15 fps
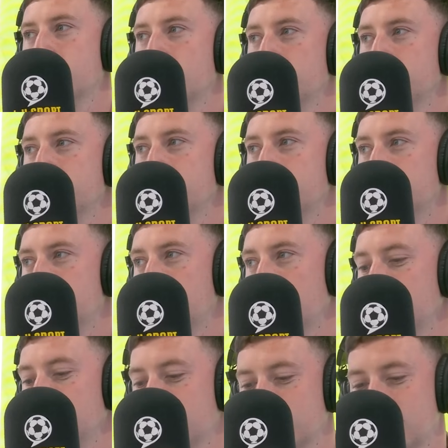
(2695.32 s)
Well,
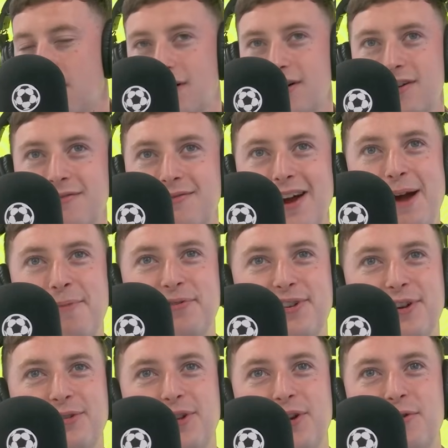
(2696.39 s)
Bubbles, Conor,
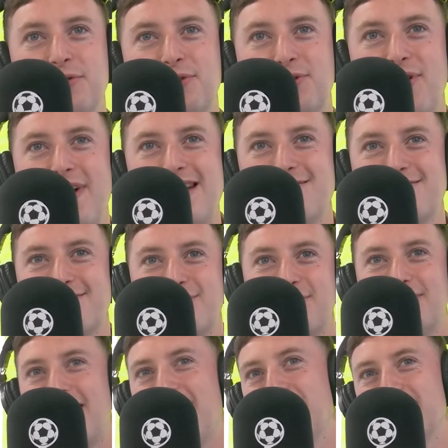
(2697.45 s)
episode 2, it's great.
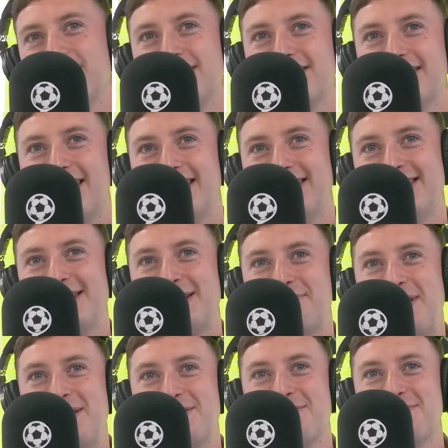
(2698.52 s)
We'll have to get this ad
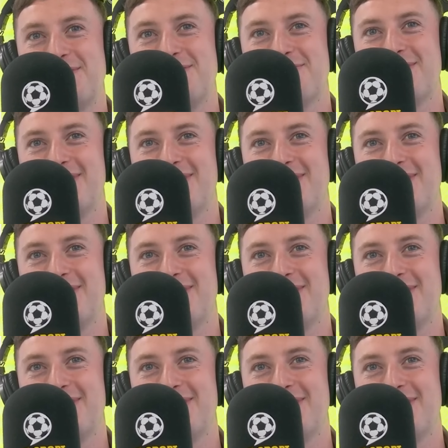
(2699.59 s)
back up now for